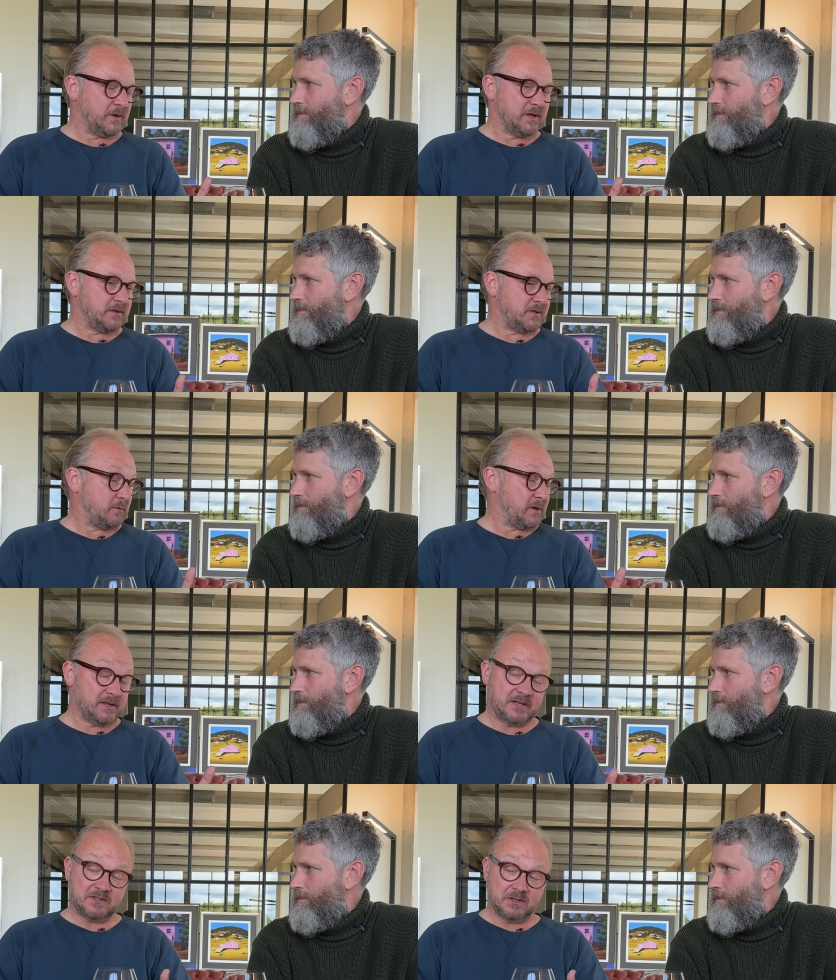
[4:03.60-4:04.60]
Speaker 1: when I,
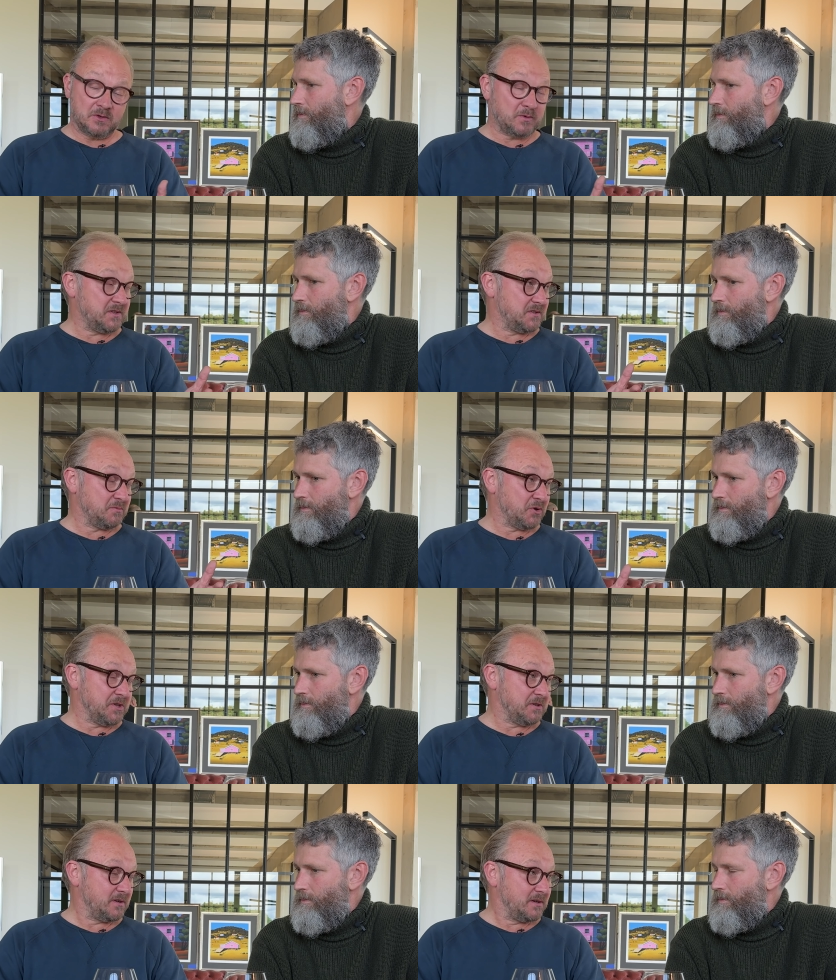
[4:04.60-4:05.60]
well, I tasted your wines this
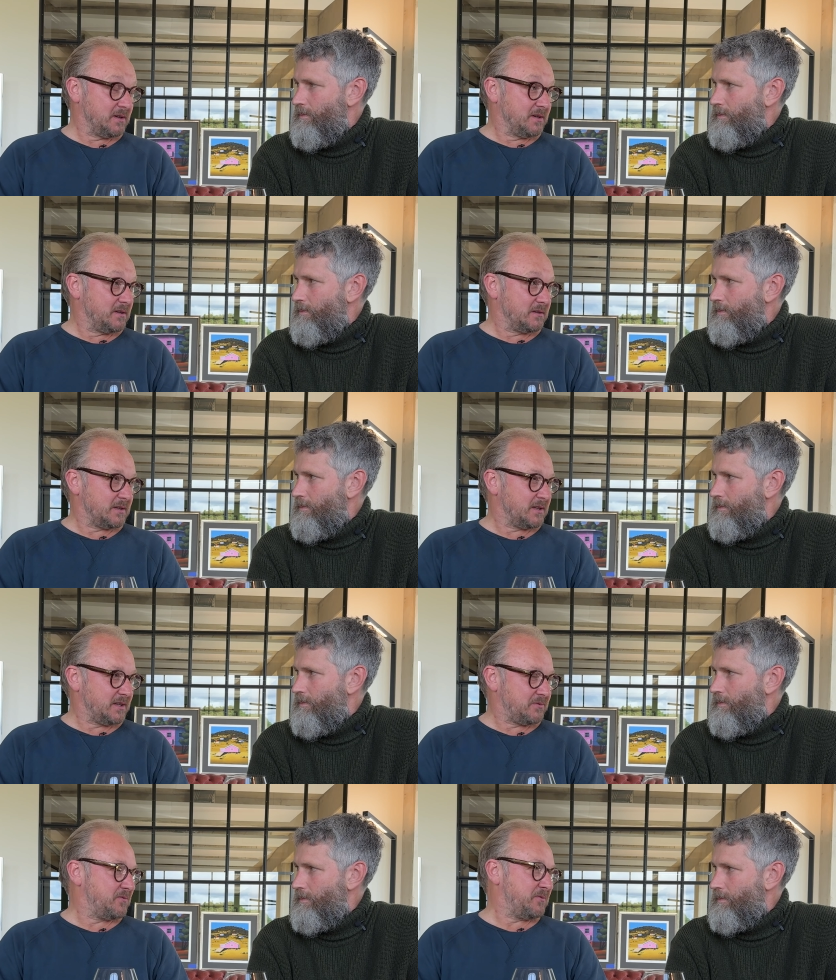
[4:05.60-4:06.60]
morning, I
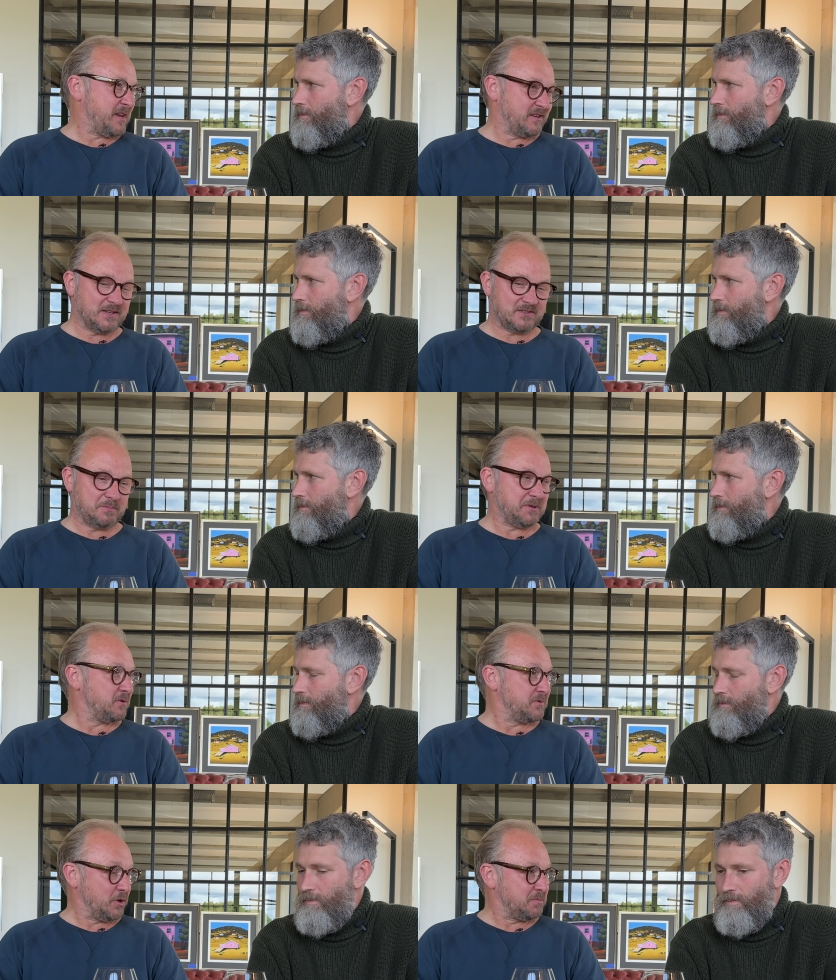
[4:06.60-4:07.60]
have a feeling that's a bit
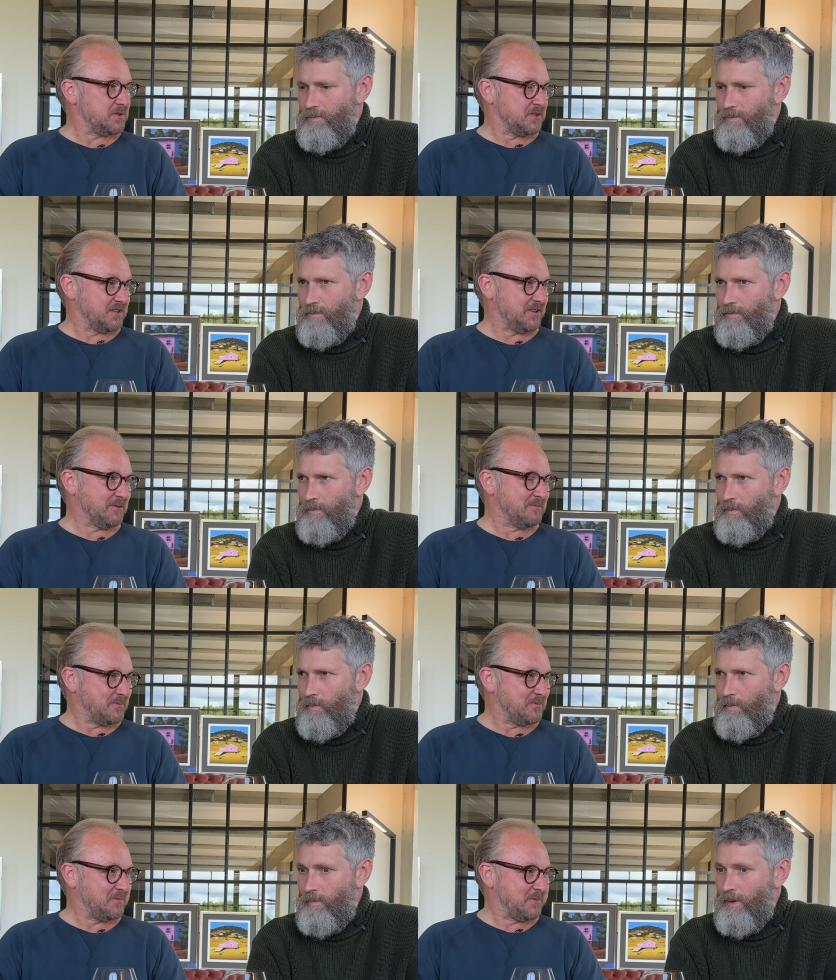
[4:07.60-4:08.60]
of the opposite here.
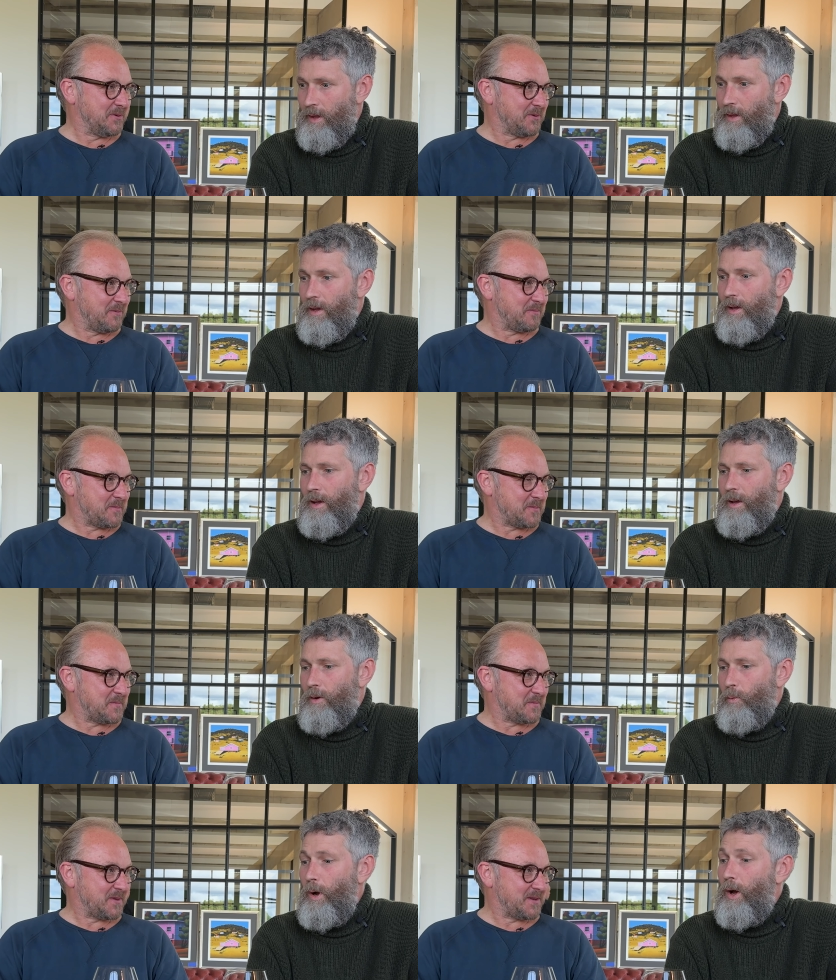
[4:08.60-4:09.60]

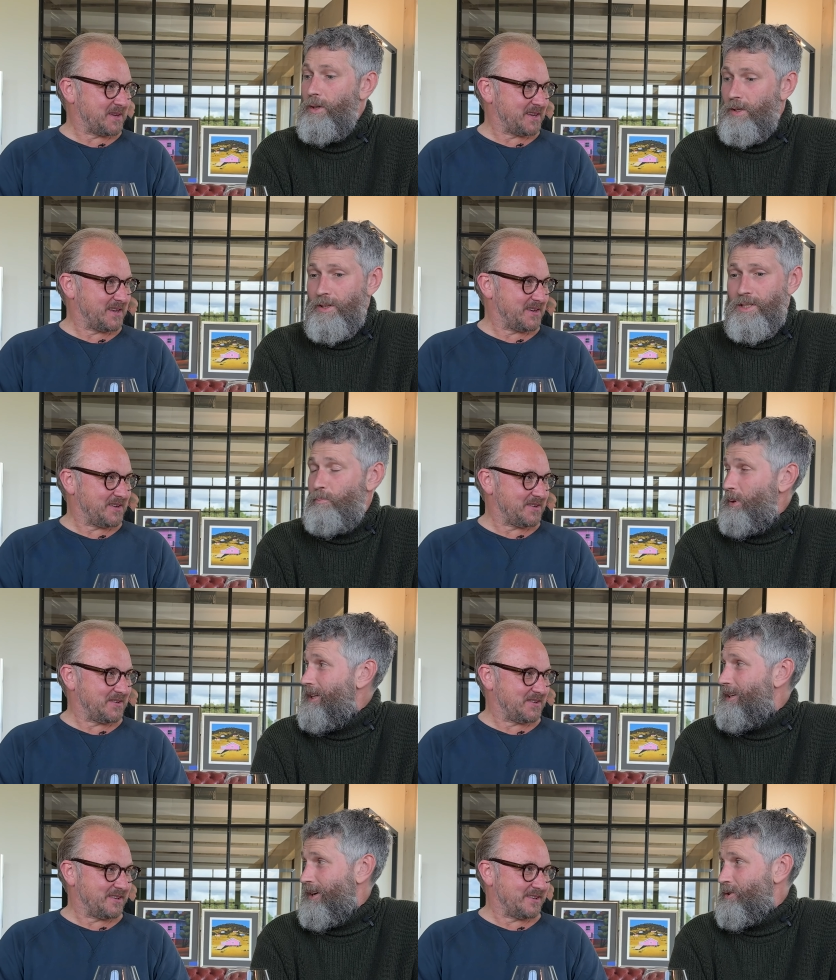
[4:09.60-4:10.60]
Speaker 2: Well, you know, it's a
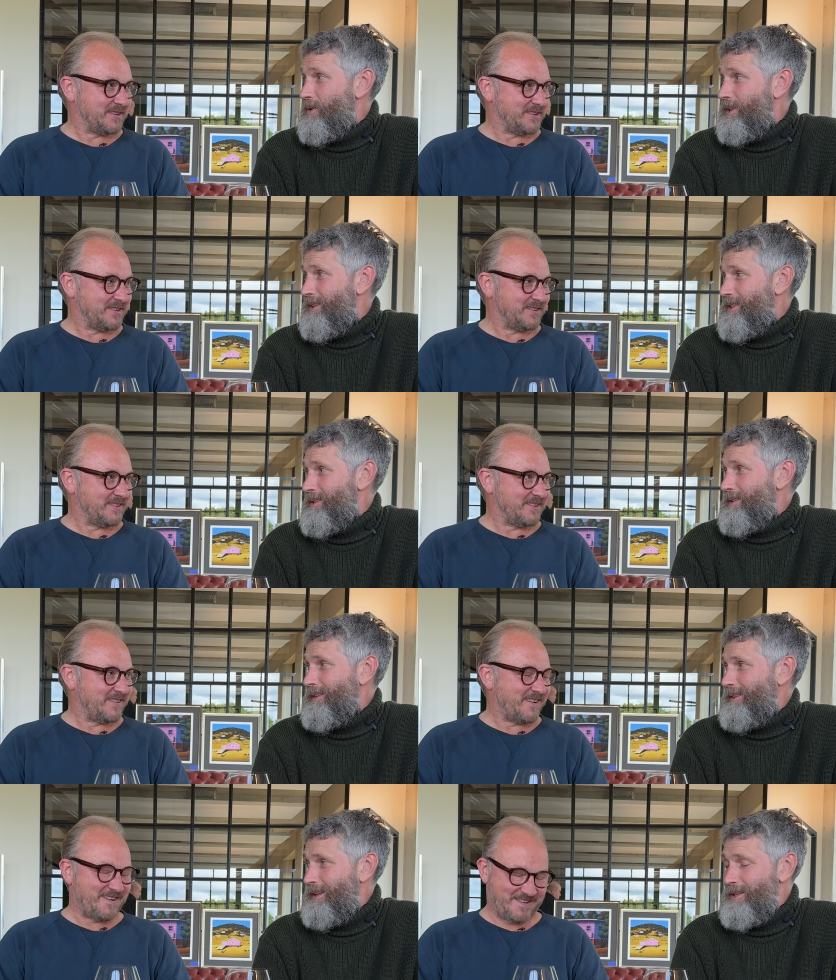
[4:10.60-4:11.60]
big country. There's,
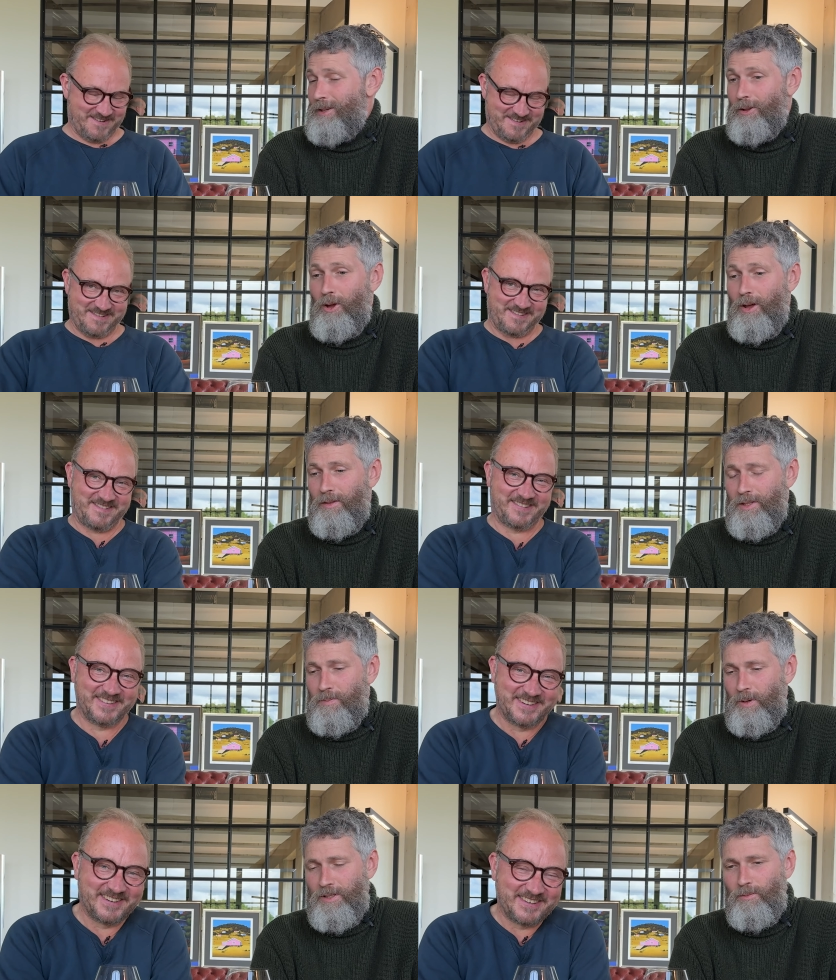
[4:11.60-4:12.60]
there's huh. a lot
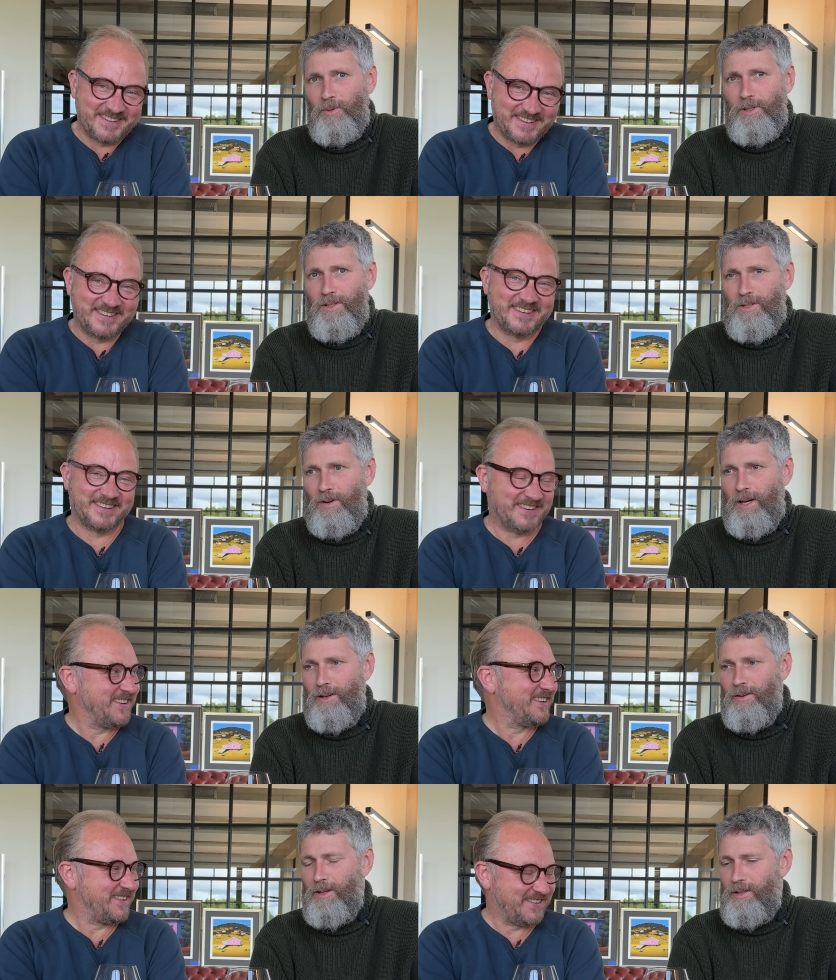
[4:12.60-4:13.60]
that's possible in
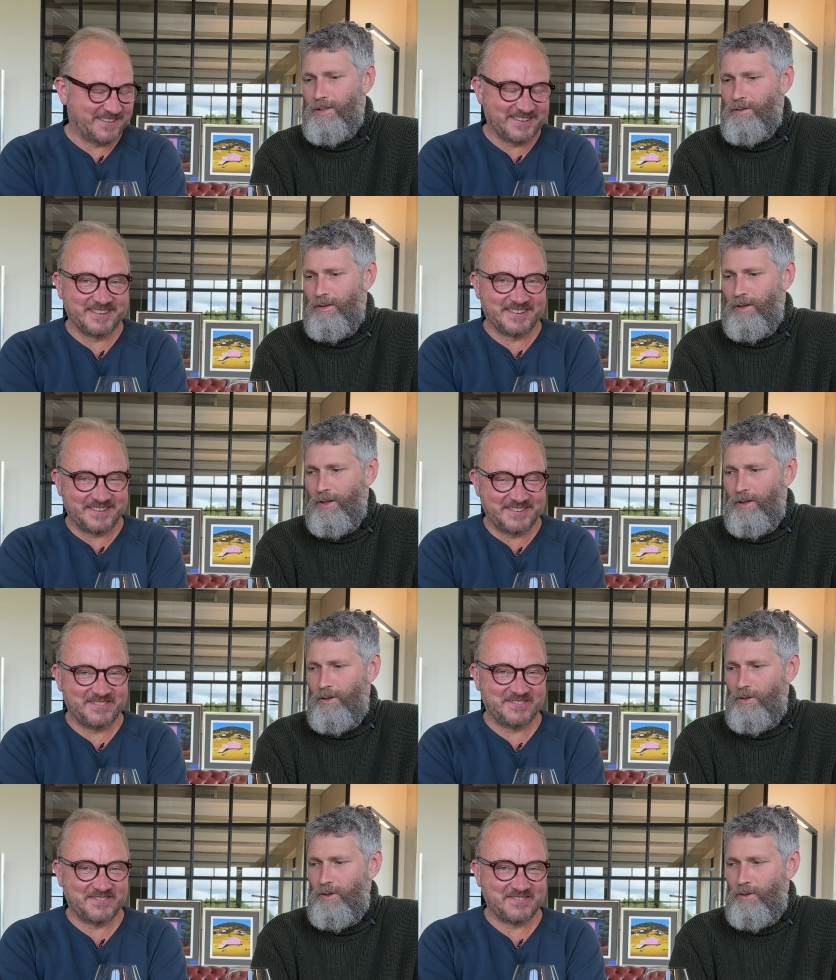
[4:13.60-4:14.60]
Australia. It's,
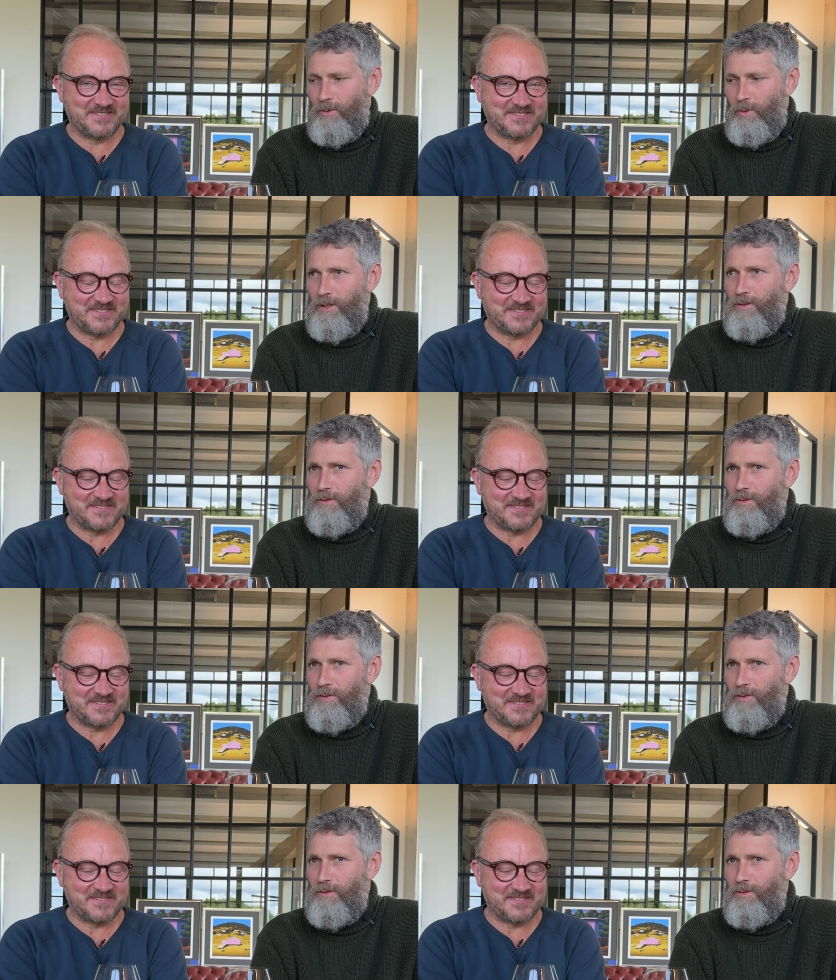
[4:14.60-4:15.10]
you know, when you